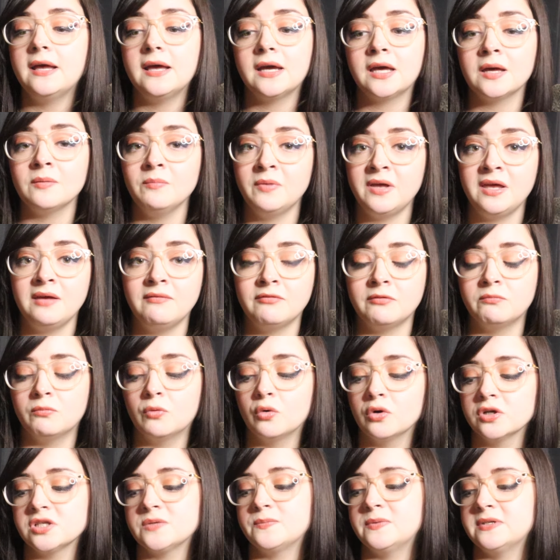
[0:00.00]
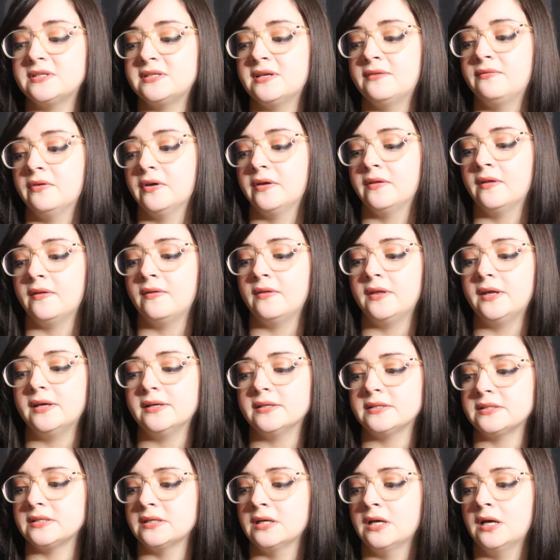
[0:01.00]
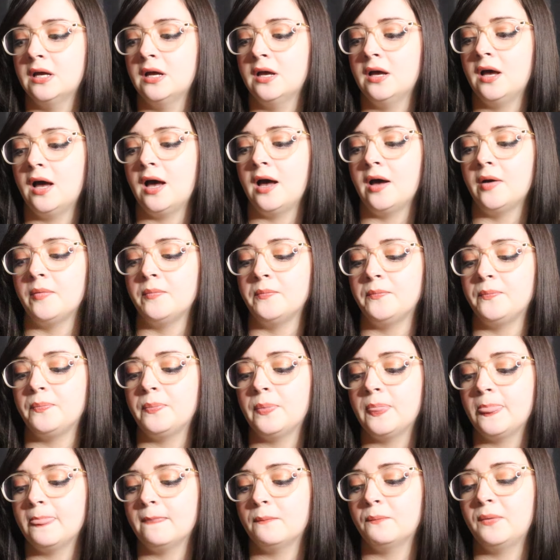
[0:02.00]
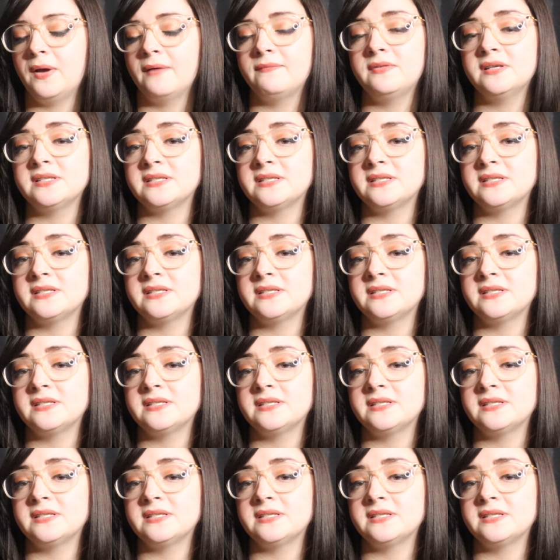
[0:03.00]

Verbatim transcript: It can be even more specific than this. Um, we have